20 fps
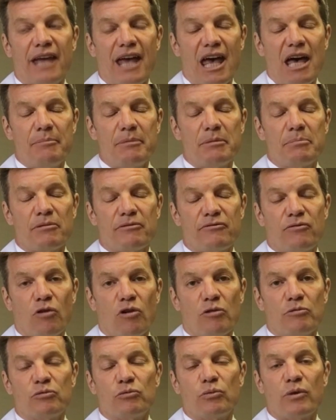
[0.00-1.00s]
can be
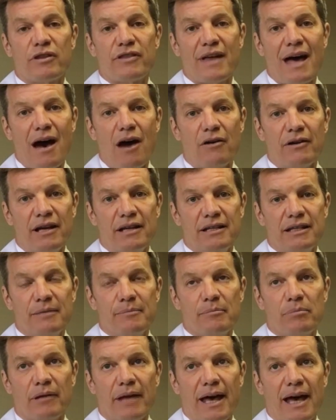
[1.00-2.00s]
performed without an
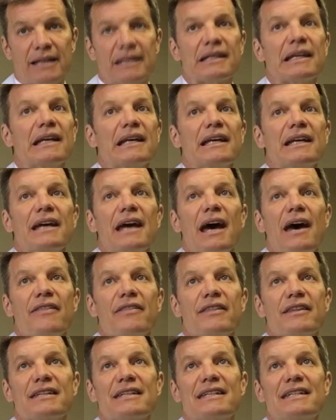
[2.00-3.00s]
implant.
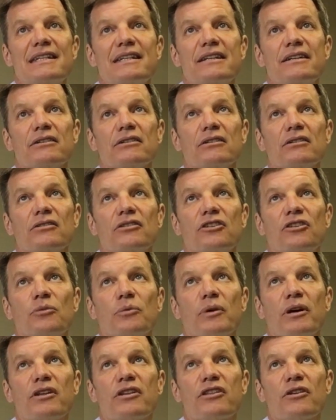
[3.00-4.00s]
And this deals
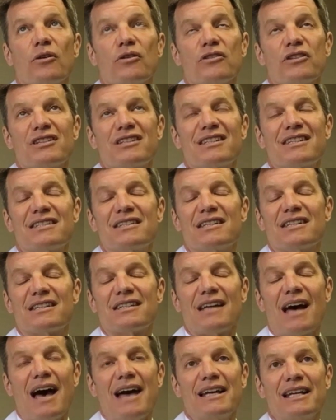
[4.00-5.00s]
with, or this is
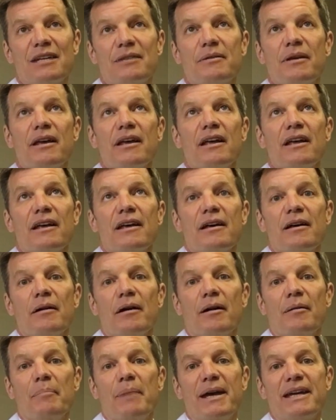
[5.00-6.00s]
decided
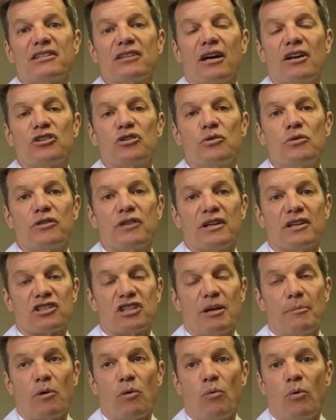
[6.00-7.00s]
based on two
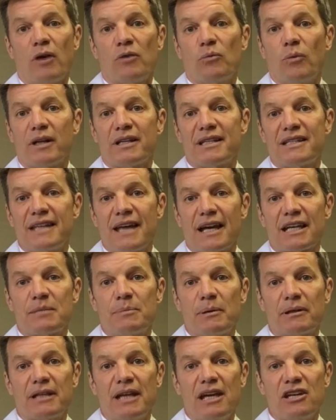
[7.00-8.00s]
things. Number one, what's the
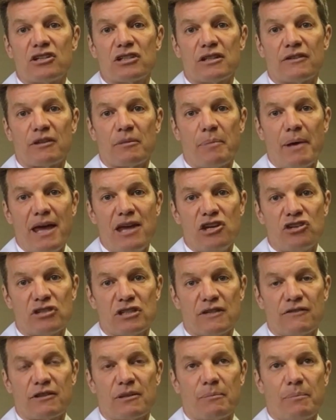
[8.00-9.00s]
expectation of the
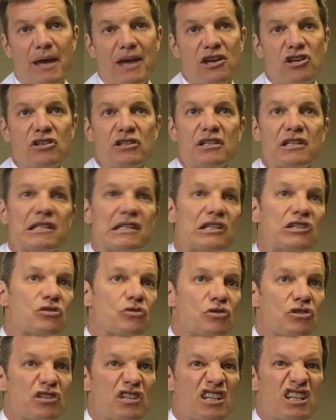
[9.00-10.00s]
patient? If the patient is
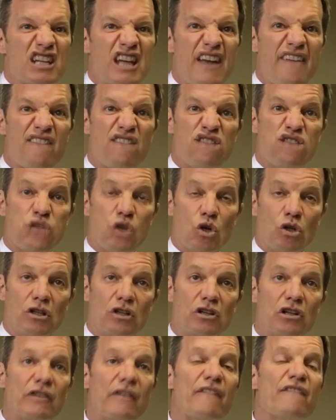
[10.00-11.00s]
interested in a
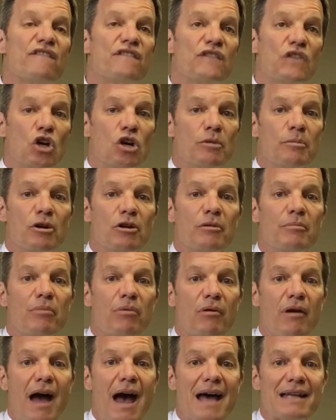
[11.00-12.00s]
fuller, firmer
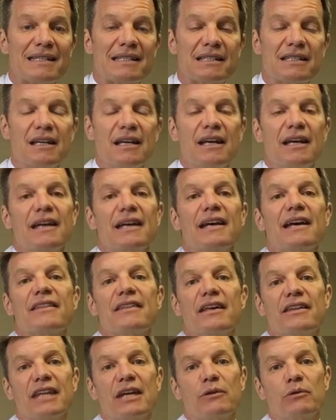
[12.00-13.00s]
breast,
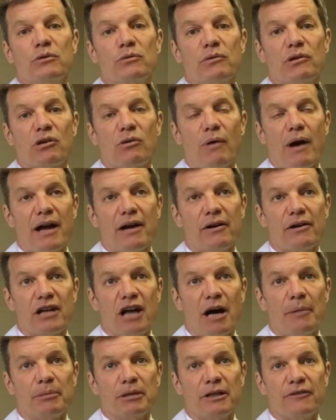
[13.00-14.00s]
then they would require an
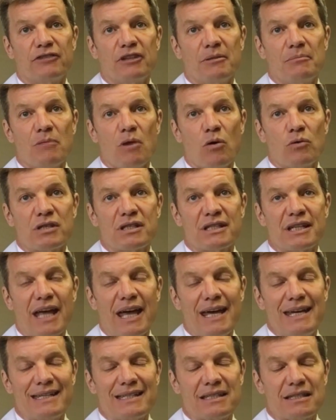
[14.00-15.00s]
uplift in most
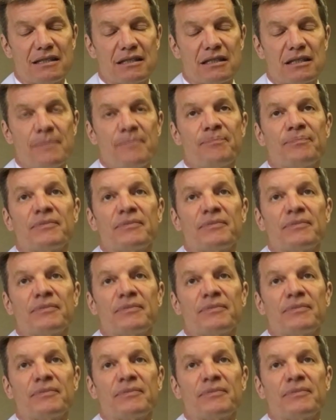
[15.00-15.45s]
cases.